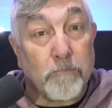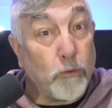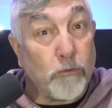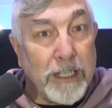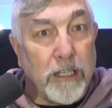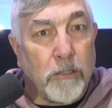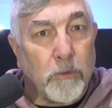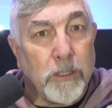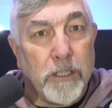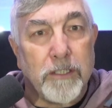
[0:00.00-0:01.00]
or in other
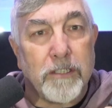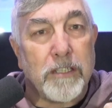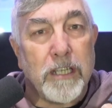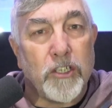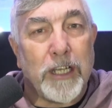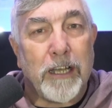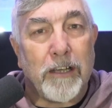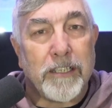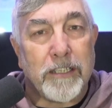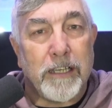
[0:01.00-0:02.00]
words,
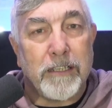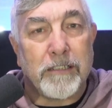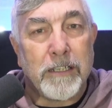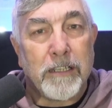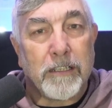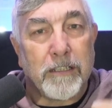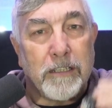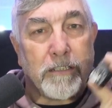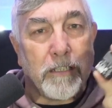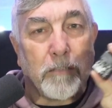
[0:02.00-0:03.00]
DJI said that
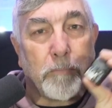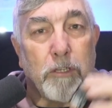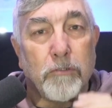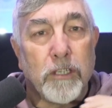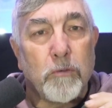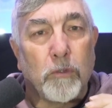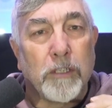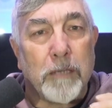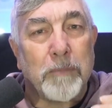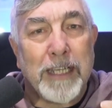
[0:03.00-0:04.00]
this little beauty will
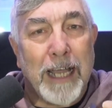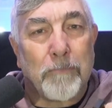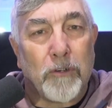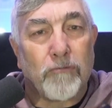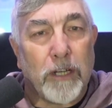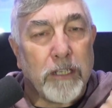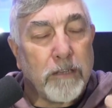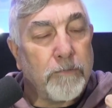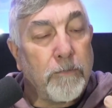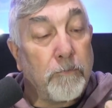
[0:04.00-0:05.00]
keep the camera
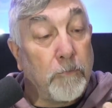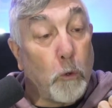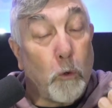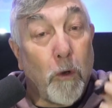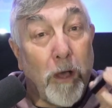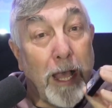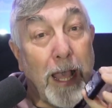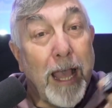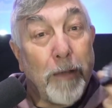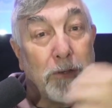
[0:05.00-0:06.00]
running for 4
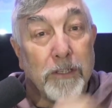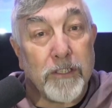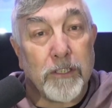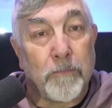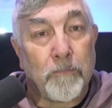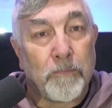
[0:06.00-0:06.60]
hours,